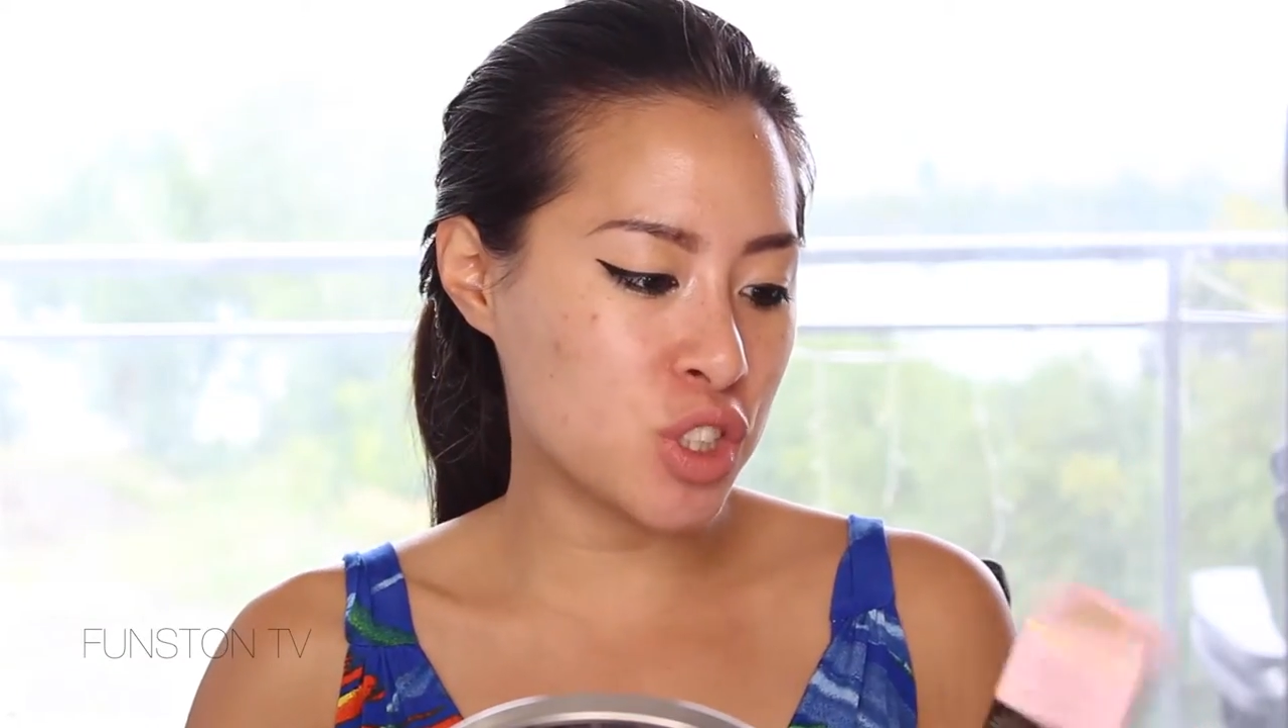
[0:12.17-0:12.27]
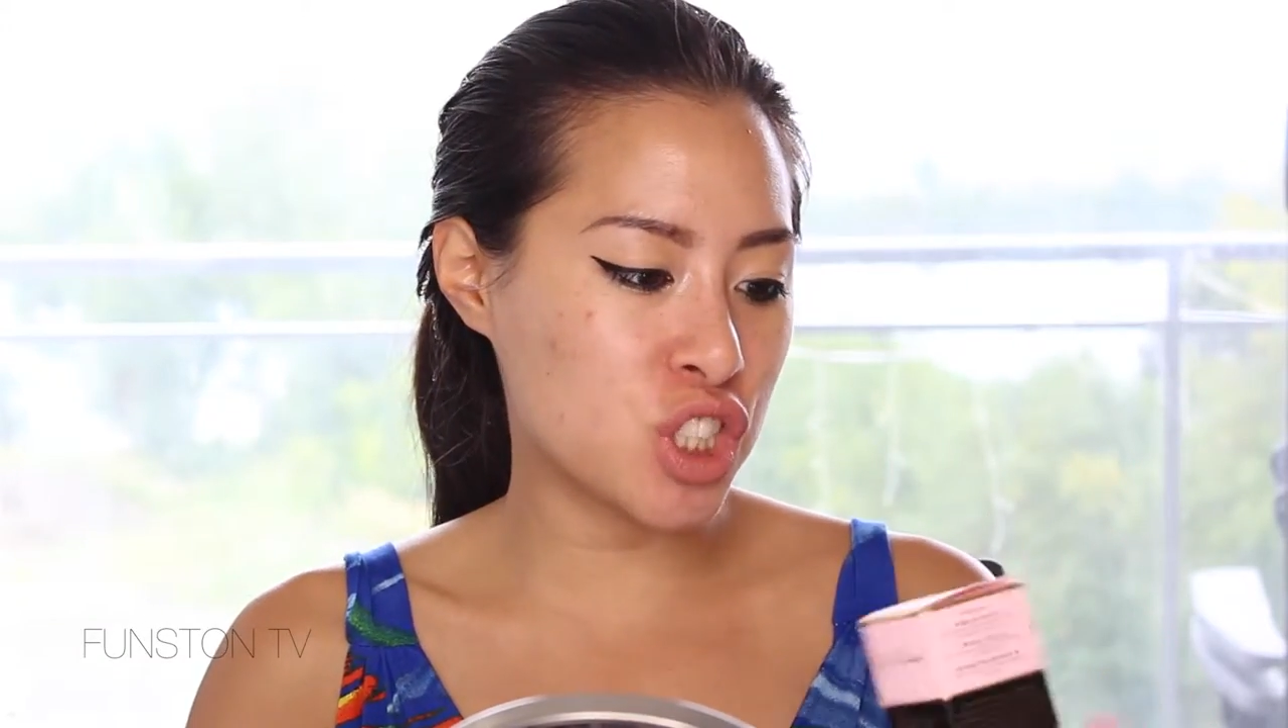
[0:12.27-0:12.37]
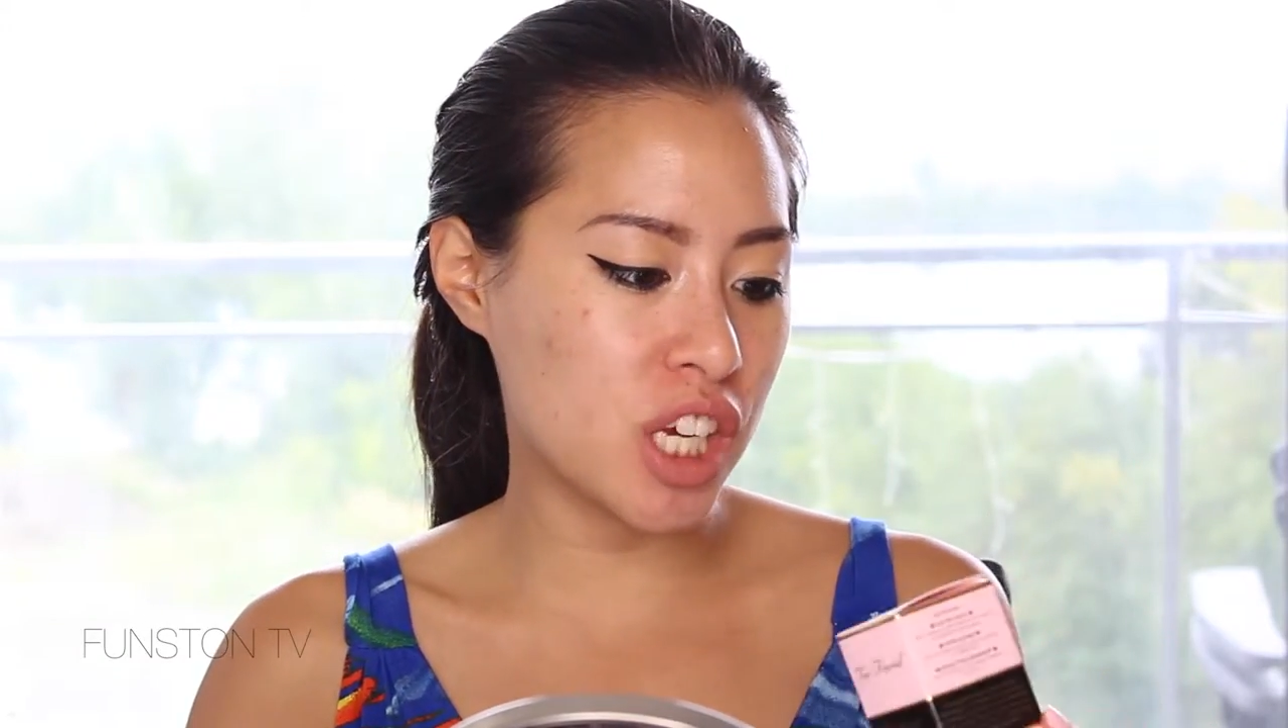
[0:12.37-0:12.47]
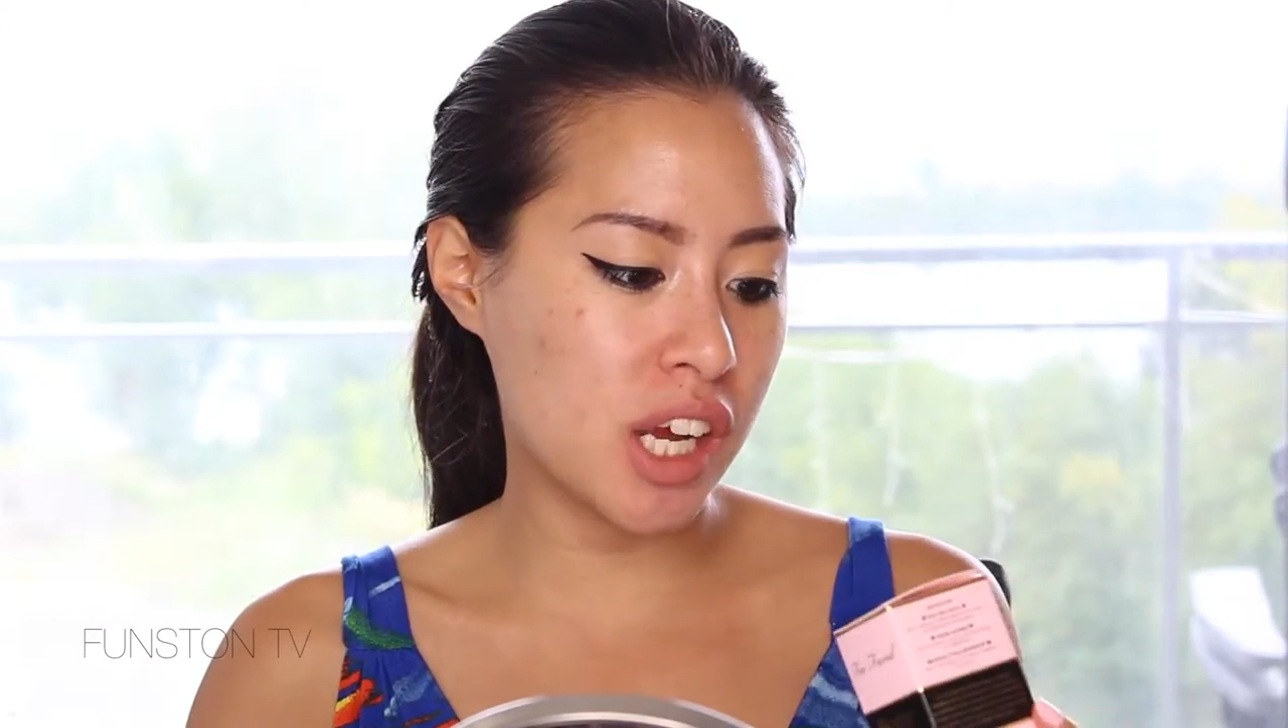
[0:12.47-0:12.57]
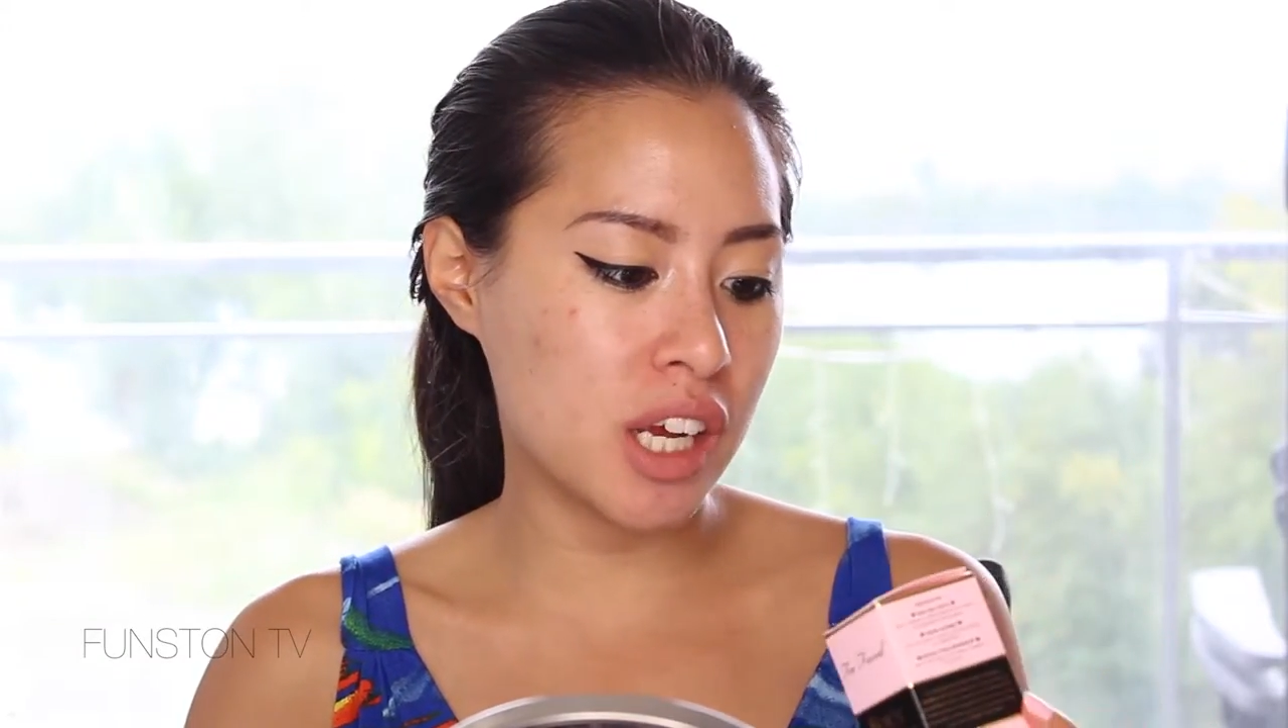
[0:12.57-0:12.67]

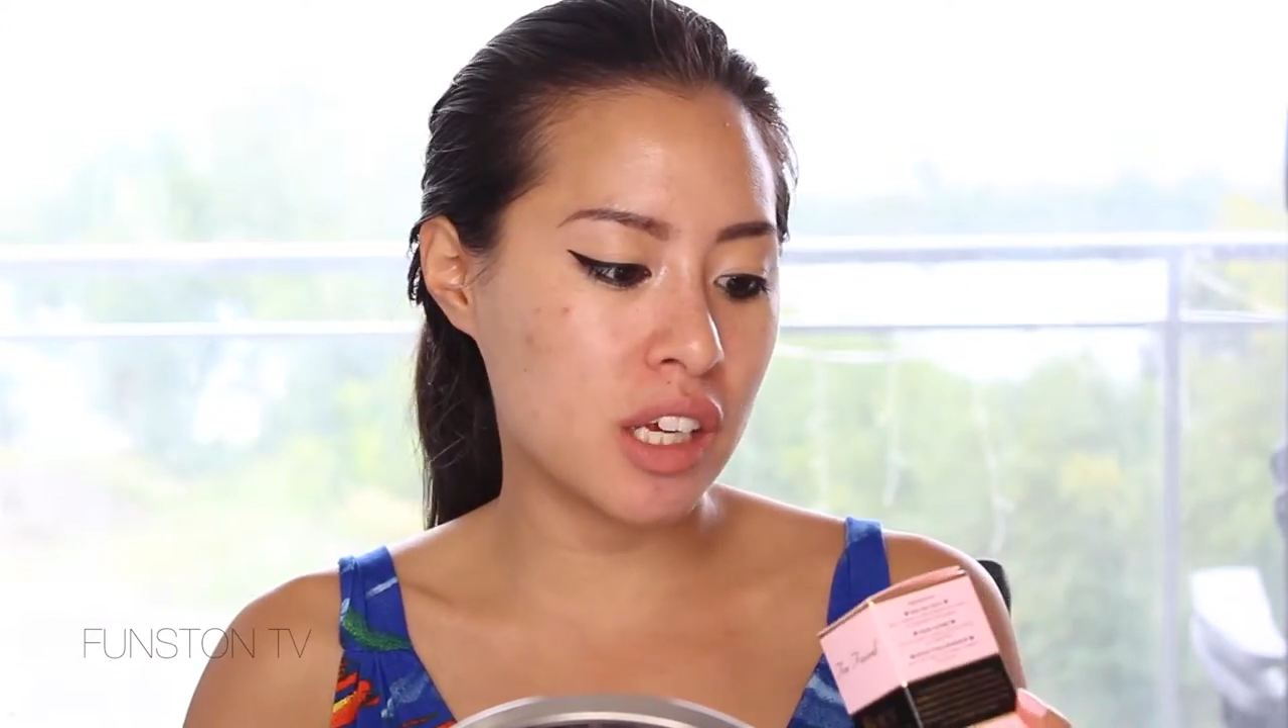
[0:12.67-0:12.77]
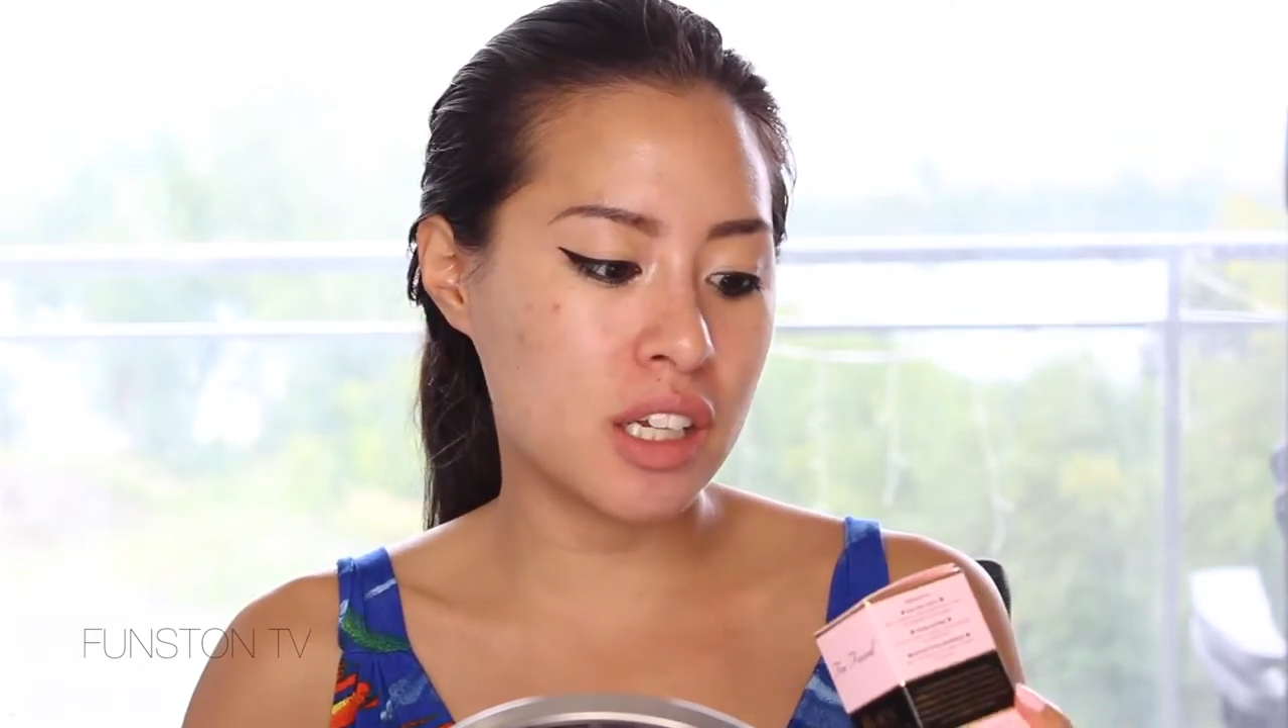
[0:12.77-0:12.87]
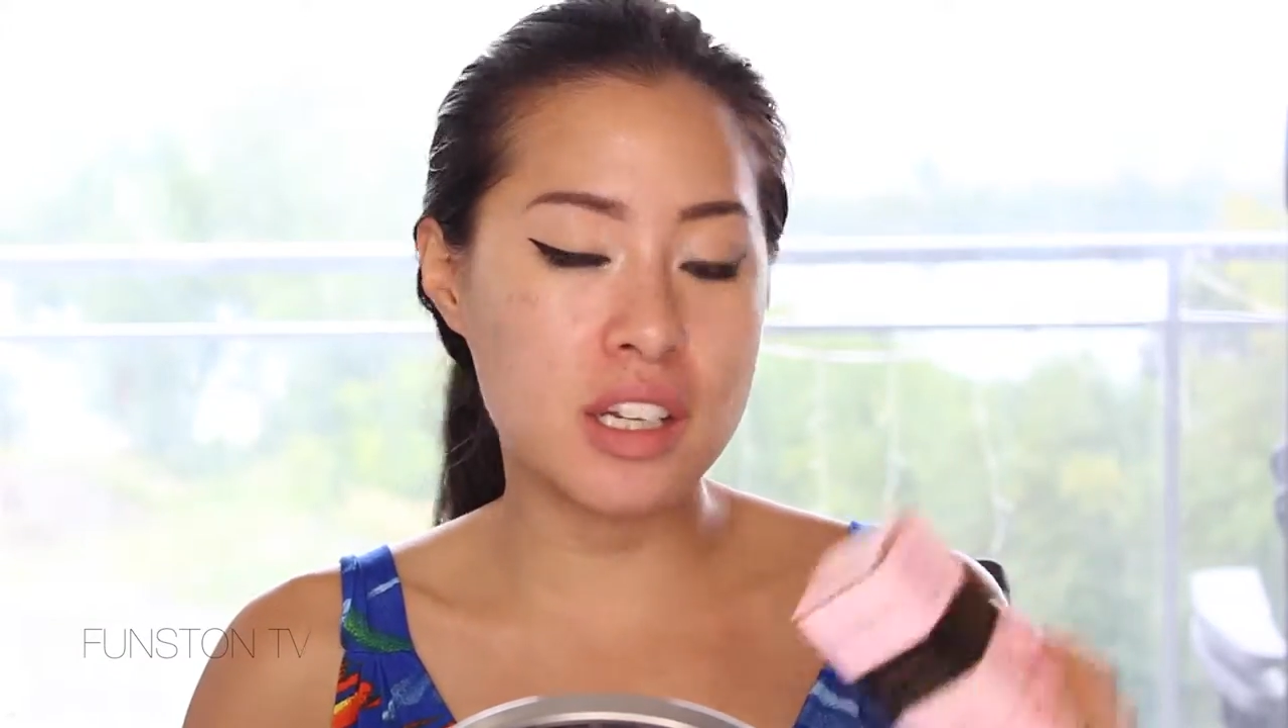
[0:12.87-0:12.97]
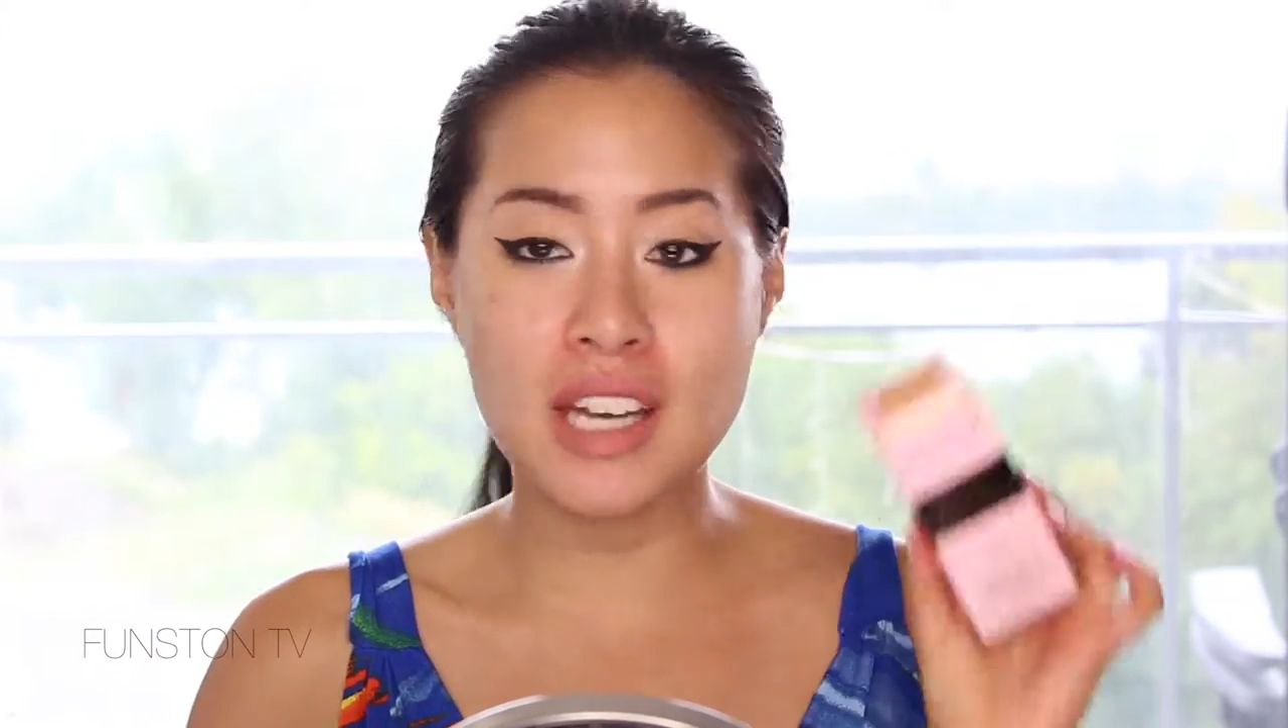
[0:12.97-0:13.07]
shade